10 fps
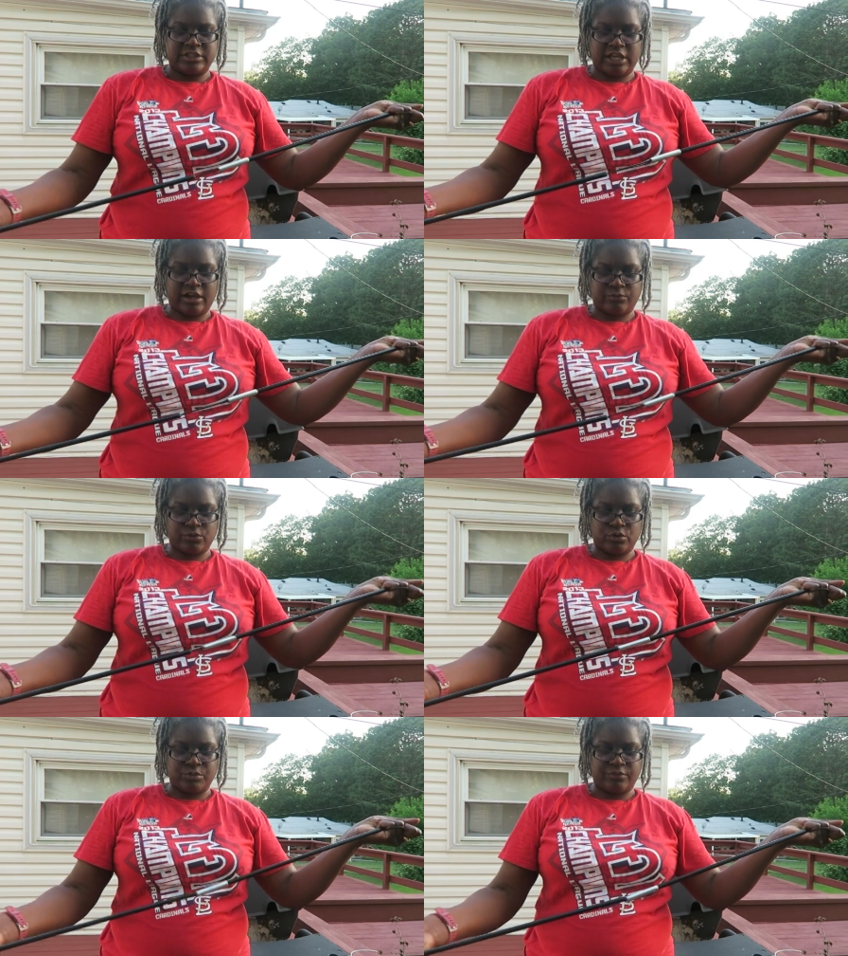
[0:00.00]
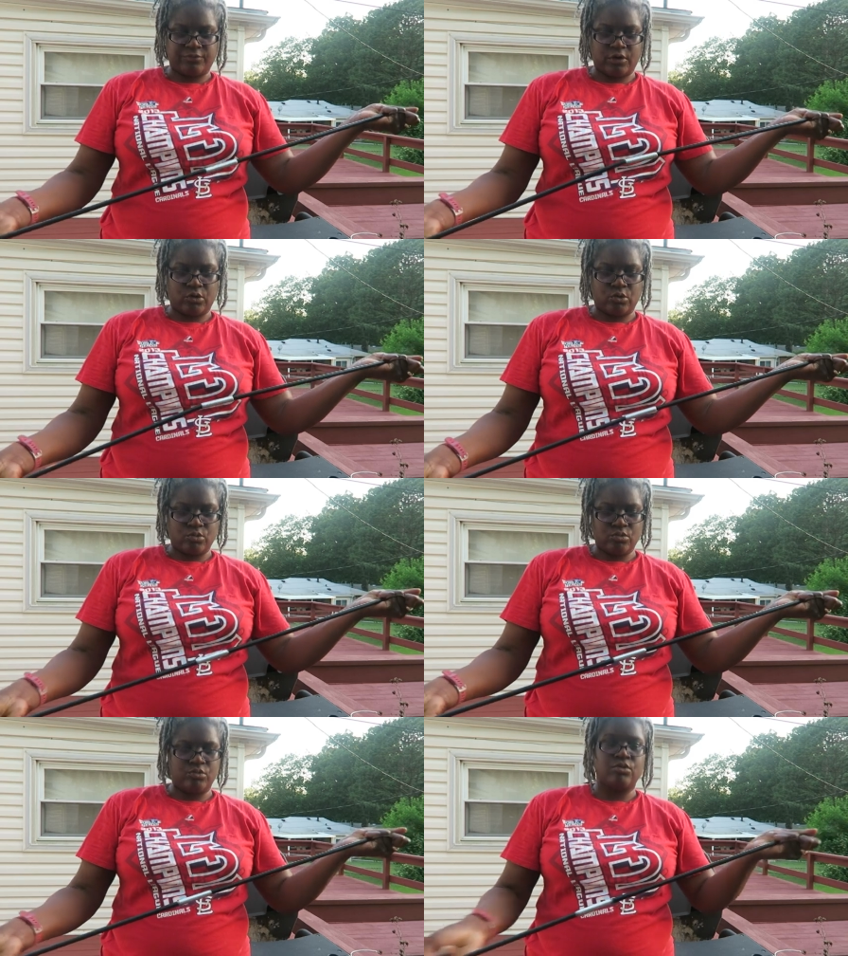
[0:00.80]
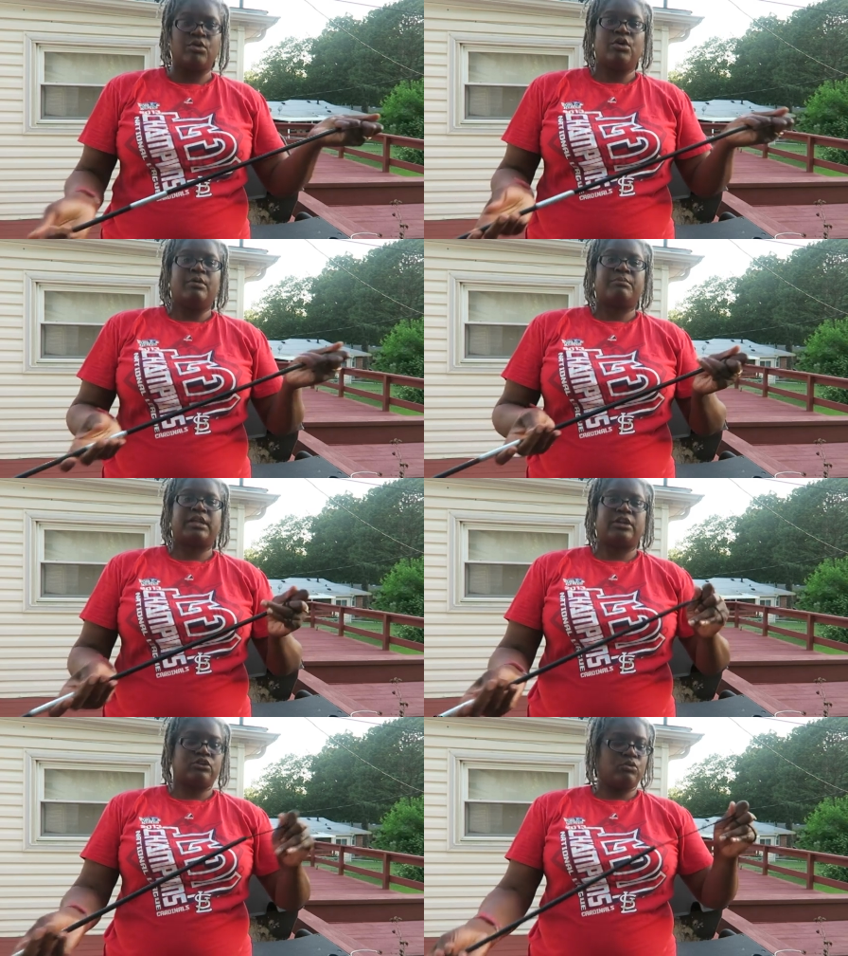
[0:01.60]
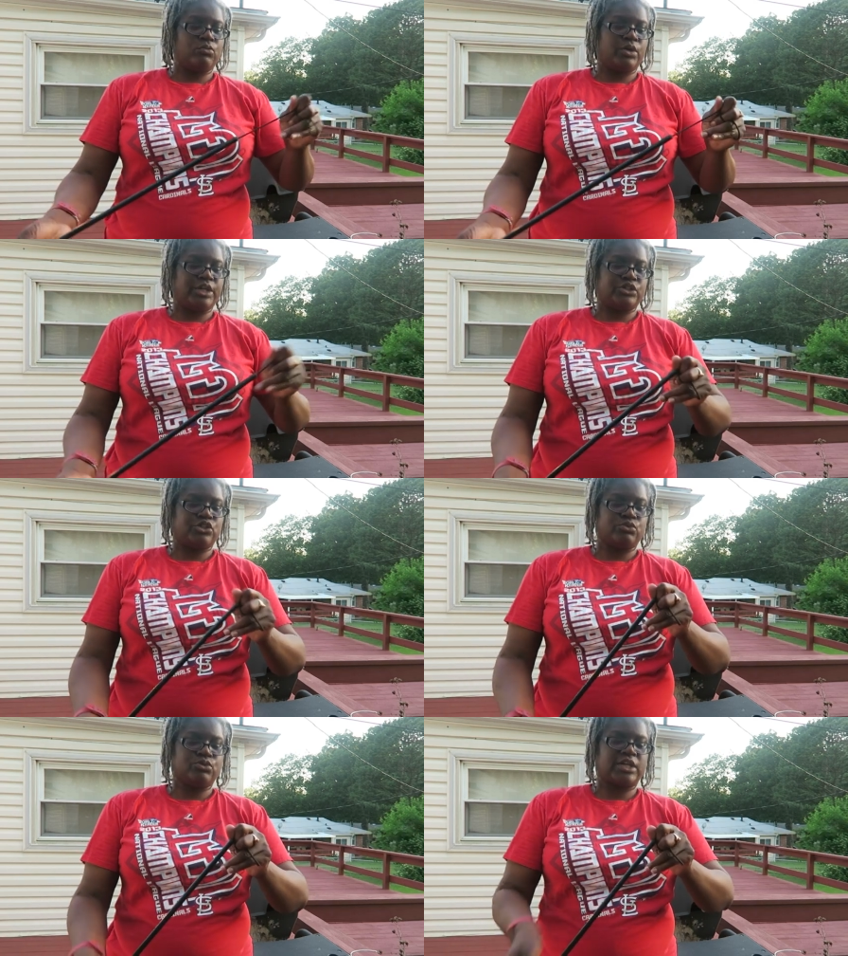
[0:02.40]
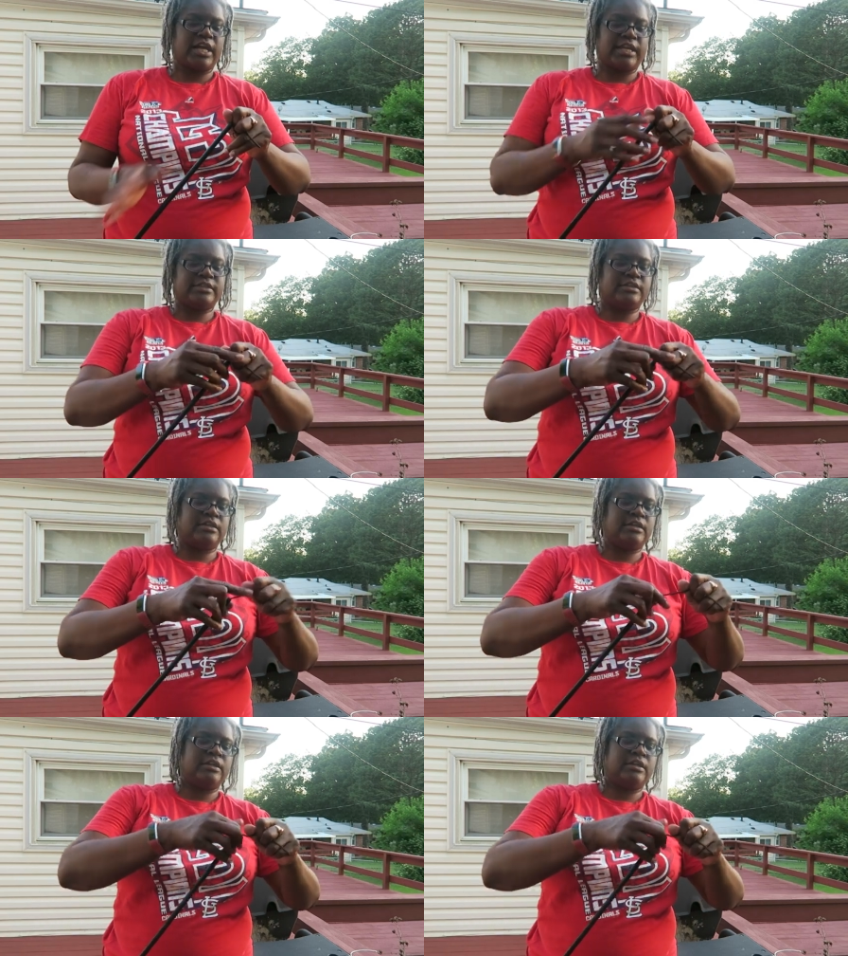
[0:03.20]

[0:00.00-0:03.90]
to have room to fold, but I don't want it too tight.